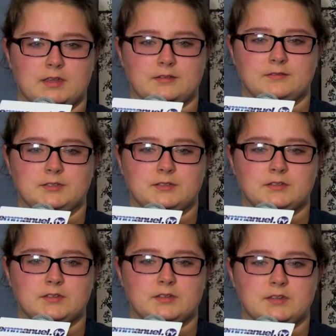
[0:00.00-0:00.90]
and
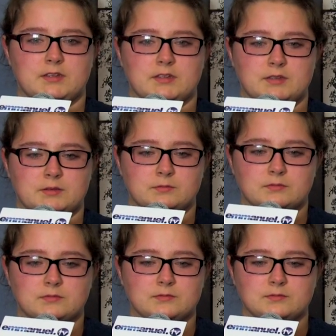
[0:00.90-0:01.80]
it
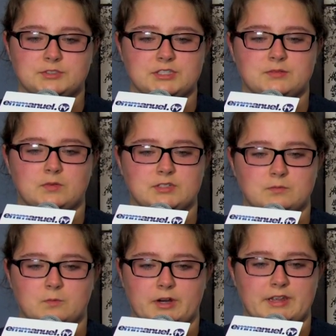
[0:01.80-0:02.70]
just
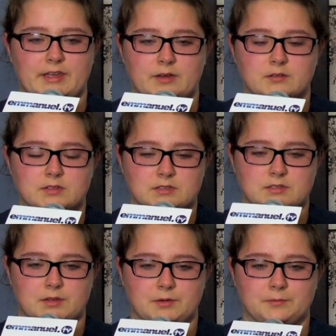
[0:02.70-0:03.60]
wasn't working out. And
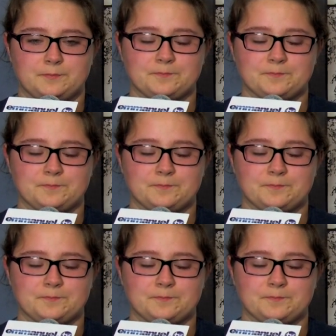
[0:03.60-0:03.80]
so